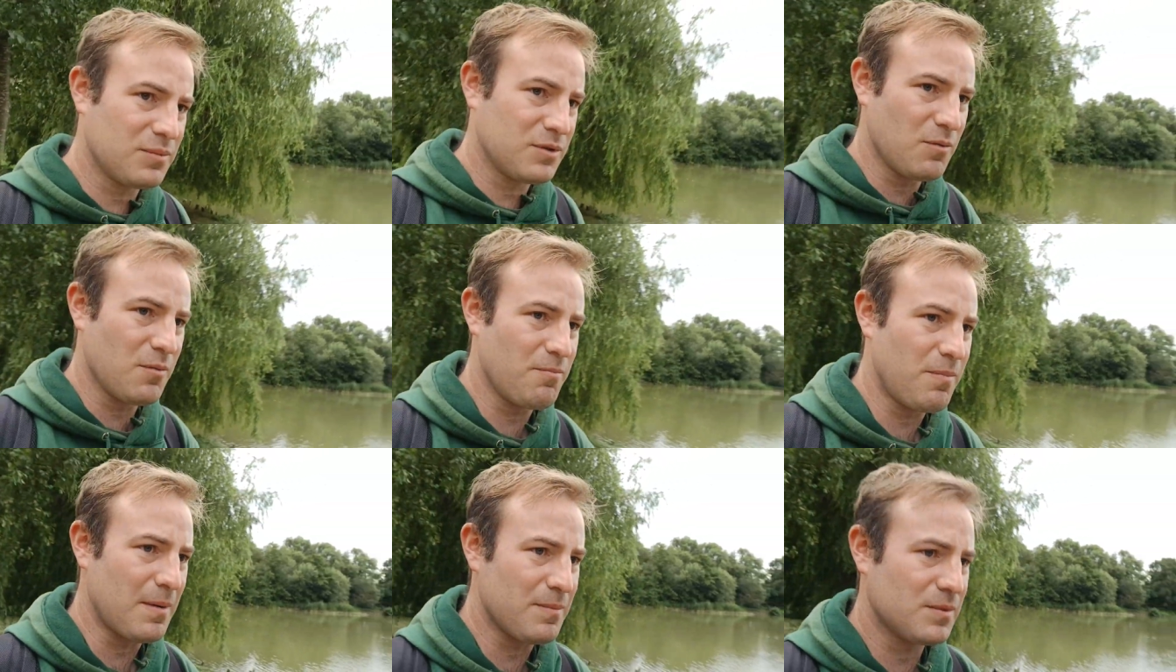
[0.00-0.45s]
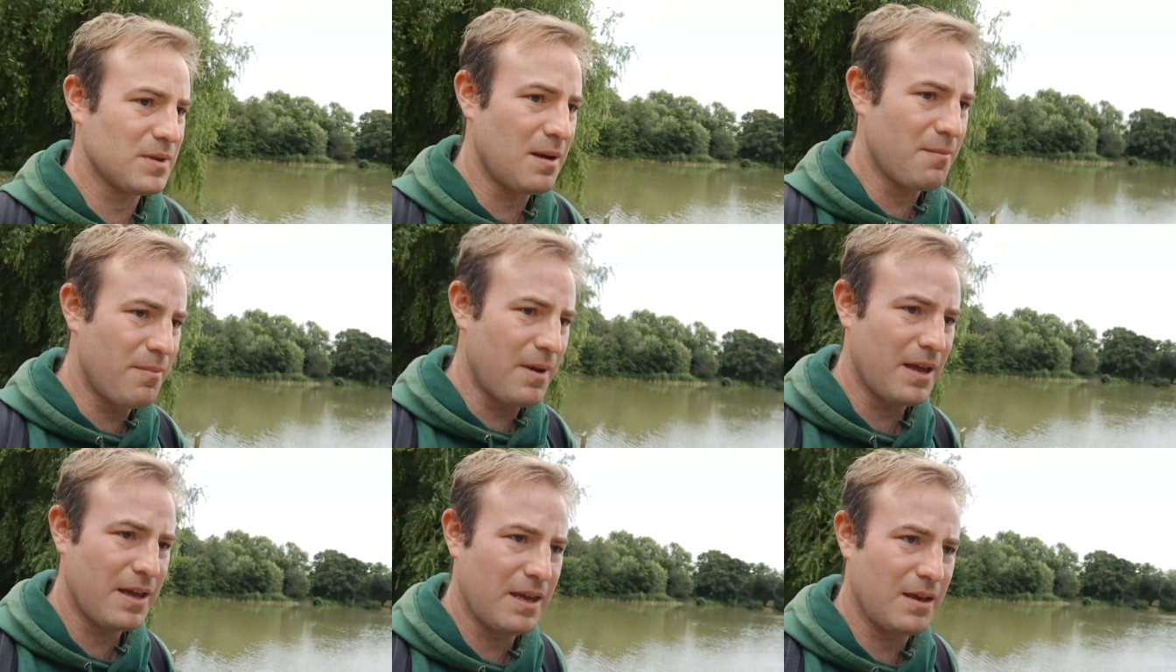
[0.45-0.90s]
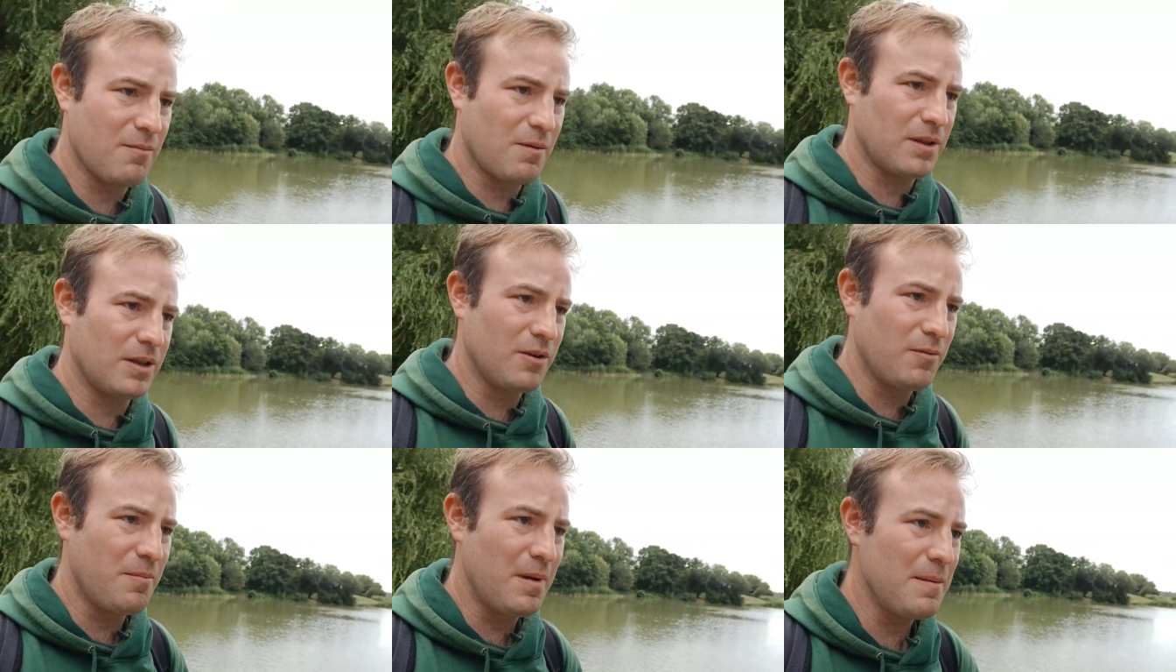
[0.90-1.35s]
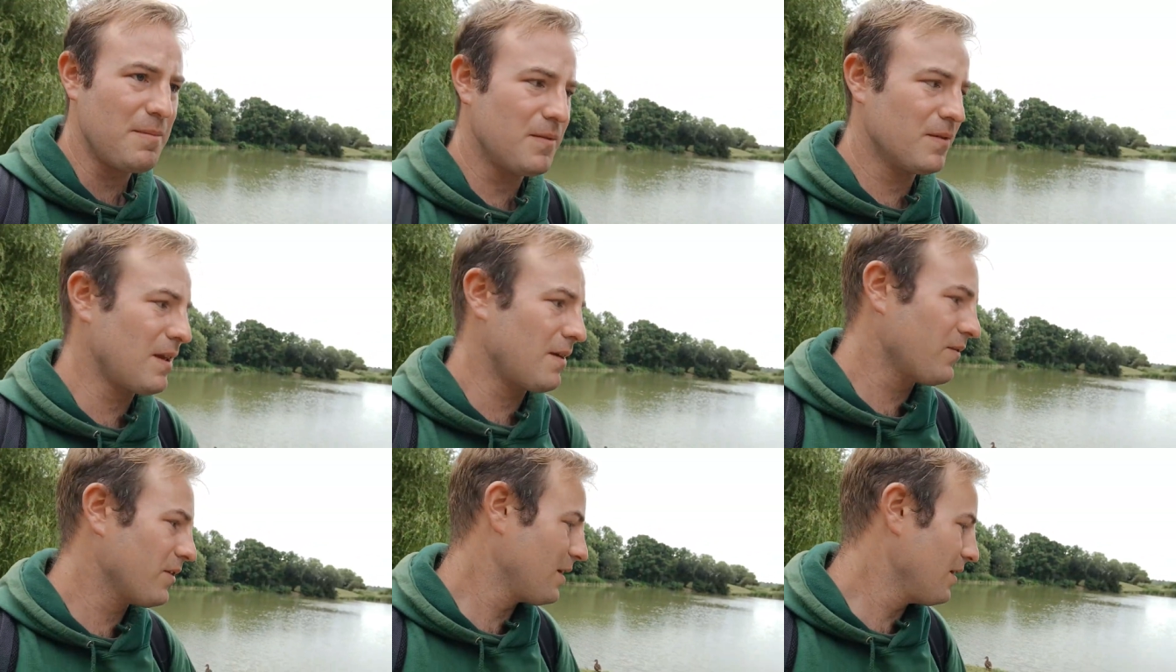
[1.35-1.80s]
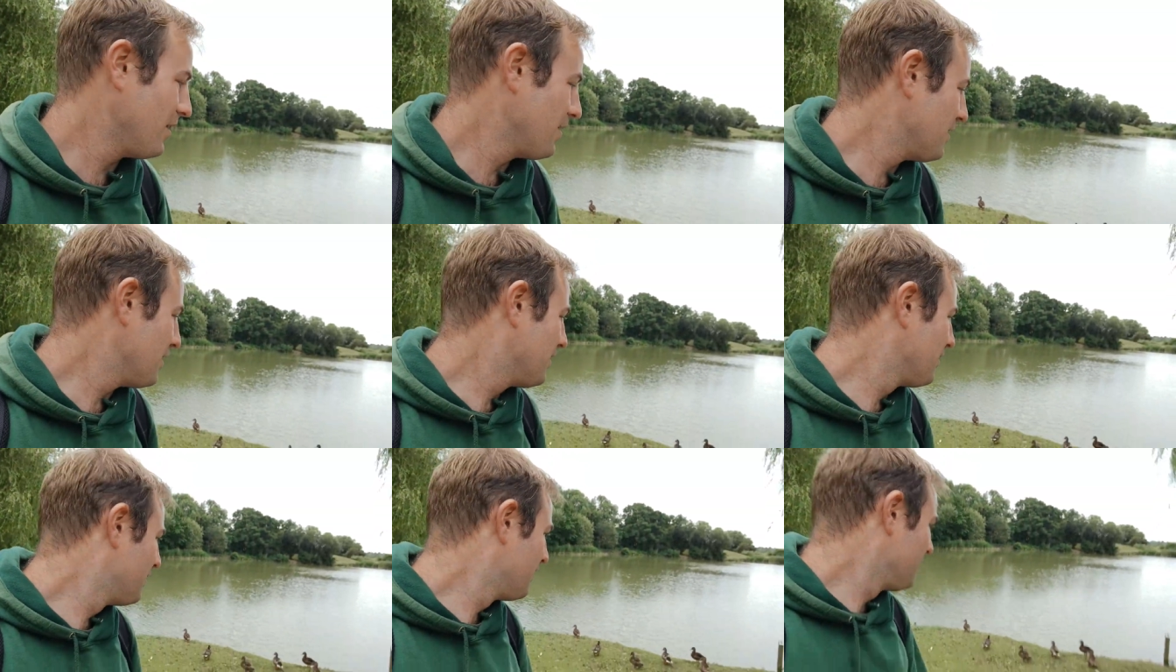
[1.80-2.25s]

So will perhaps come back here one day, or maybe if they have a gala